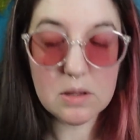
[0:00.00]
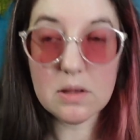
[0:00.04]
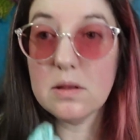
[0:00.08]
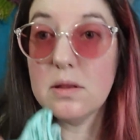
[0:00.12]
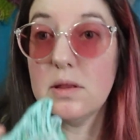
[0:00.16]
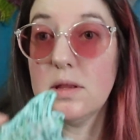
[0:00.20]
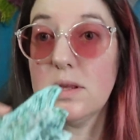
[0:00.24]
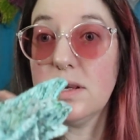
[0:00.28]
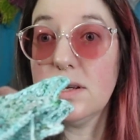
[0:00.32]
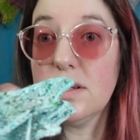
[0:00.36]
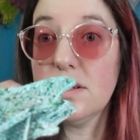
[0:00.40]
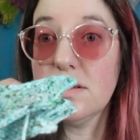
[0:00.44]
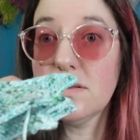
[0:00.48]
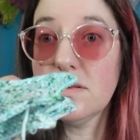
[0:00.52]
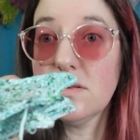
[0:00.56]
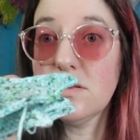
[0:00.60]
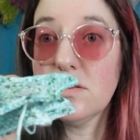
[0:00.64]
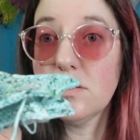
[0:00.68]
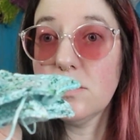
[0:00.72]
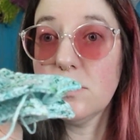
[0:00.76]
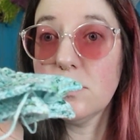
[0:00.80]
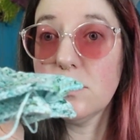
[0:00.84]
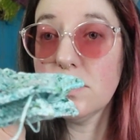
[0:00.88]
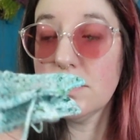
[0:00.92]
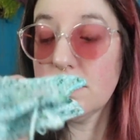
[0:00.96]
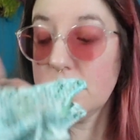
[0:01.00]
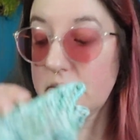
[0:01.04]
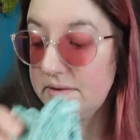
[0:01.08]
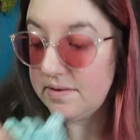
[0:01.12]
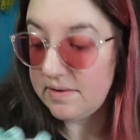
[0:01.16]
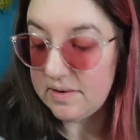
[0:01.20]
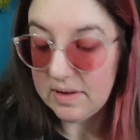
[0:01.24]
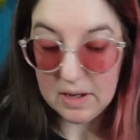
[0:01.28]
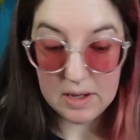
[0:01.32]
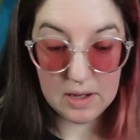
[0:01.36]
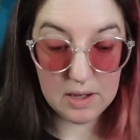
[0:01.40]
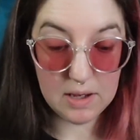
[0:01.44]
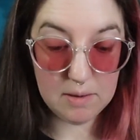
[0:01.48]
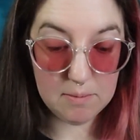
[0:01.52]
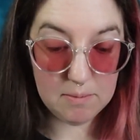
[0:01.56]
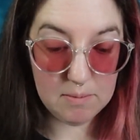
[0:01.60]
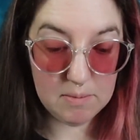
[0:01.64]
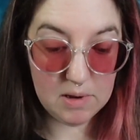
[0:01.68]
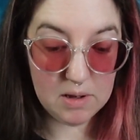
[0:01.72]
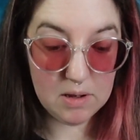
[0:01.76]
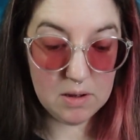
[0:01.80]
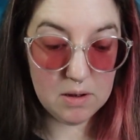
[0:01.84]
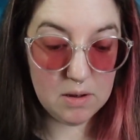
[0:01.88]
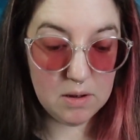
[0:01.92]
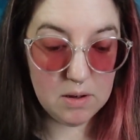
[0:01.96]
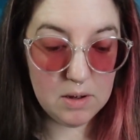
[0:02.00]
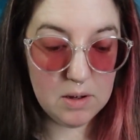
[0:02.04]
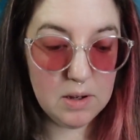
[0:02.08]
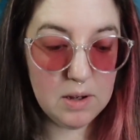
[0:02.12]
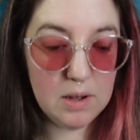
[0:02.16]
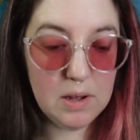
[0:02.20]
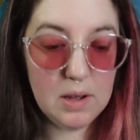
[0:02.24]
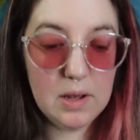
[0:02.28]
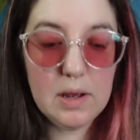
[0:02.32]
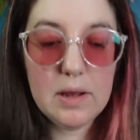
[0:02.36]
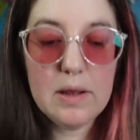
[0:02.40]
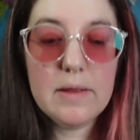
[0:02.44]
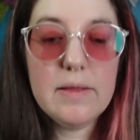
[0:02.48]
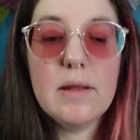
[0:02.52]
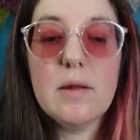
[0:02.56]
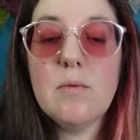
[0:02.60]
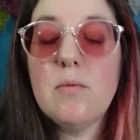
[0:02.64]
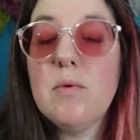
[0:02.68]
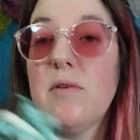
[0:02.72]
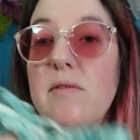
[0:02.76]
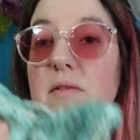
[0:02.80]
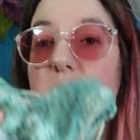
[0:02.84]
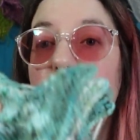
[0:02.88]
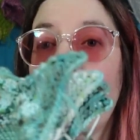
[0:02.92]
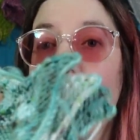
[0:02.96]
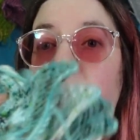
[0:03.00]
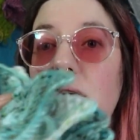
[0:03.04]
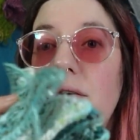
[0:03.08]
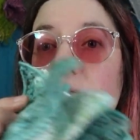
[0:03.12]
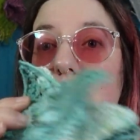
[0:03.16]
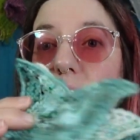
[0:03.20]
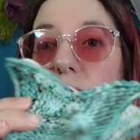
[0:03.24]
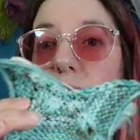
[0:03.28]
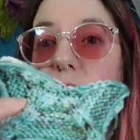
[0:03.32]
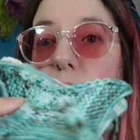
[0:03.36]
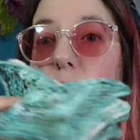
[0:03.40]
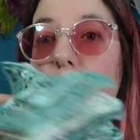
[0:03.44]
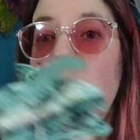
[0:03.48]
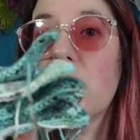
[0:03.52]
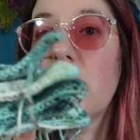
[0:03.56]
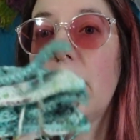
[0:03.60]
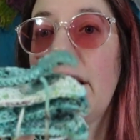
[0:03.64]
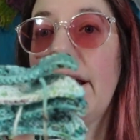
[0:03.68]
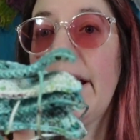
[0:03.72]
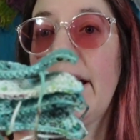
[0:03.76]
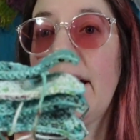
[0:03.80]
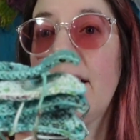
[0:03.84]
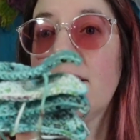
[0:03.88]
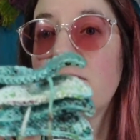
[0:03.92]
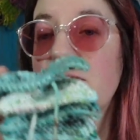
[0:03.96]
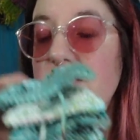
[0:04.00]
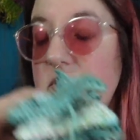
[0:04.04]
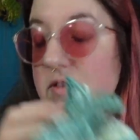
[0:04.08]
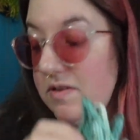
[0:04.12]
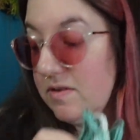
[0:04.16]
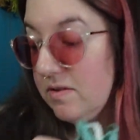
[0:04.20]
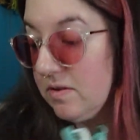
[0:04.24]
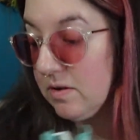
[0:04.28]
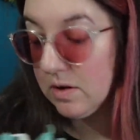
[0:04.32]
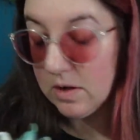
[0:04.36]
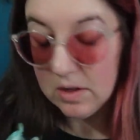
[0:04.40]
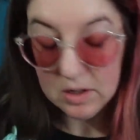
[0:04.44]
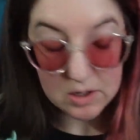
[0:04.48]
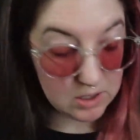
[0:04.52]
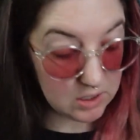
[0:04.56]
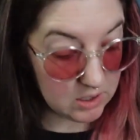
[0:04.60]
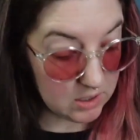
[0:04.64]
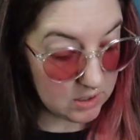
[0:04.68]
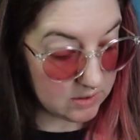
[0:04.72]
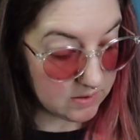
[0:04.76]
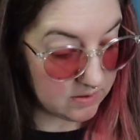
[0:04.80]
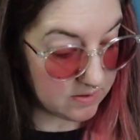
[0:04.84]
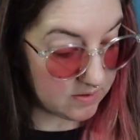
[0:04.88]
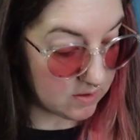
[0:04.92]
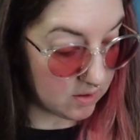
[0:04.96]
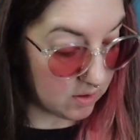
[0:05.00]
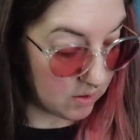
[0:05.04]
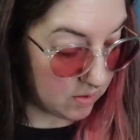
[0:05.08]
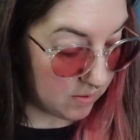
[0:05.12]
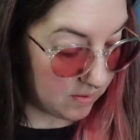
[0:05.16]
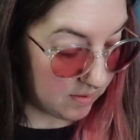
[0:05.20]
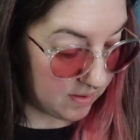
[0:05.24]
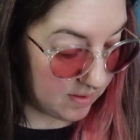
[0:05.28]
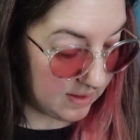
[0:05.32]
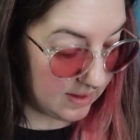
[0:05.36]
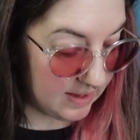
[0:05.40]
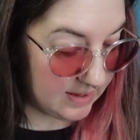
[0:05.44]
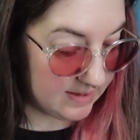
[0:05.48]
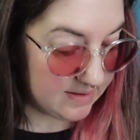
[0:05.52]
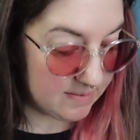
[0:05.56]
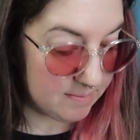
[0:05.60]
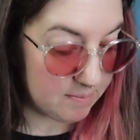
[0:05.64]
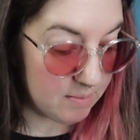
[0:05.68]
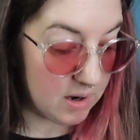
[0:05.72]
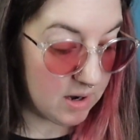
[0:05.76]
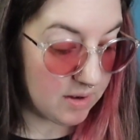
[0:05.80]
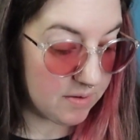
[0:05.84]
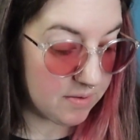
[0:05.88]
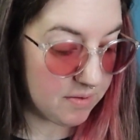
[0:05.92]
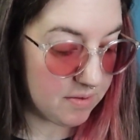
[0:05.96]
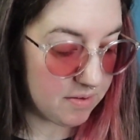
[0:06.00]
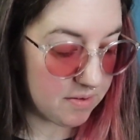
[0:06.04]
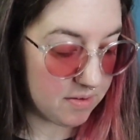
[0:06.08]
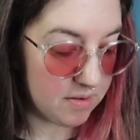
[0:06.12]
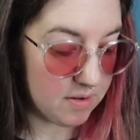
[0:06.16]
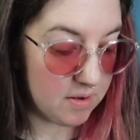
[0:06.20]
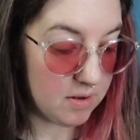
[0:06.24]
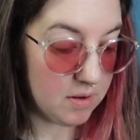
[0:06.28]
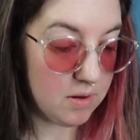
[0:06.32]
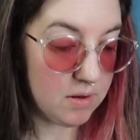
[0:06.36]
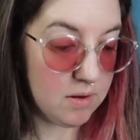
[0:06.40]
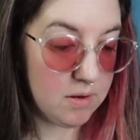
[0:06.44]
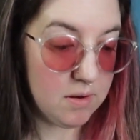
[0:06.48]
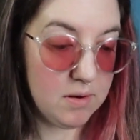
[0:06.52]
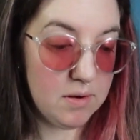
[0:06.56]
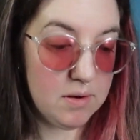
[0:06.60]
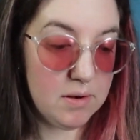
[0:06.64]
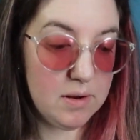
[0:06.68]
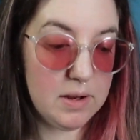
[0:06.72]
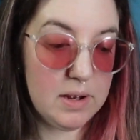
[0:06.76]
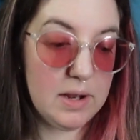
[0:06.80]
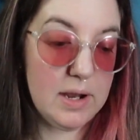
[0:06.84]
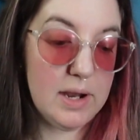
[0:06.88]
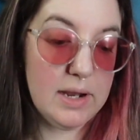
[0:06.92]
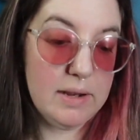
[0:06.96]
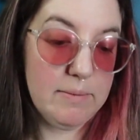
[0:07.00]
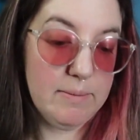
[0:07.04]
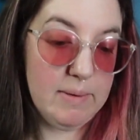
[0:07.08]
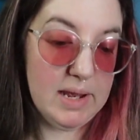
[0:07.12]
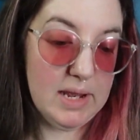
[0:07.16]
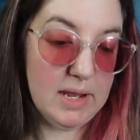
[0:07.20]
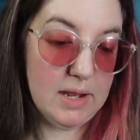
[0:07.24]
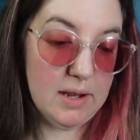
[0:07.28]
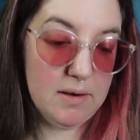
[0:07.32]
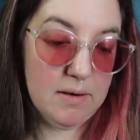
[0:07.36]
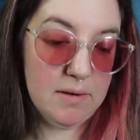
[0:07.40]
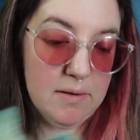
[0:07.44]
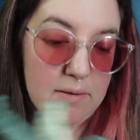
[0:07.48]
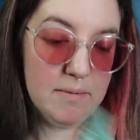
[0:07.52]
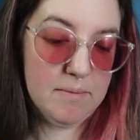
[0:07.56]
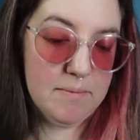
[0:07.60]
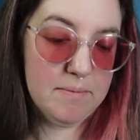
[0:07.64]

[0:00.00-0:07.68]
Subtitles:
these 2 are the same. And then we've got 4 halves. So this month I made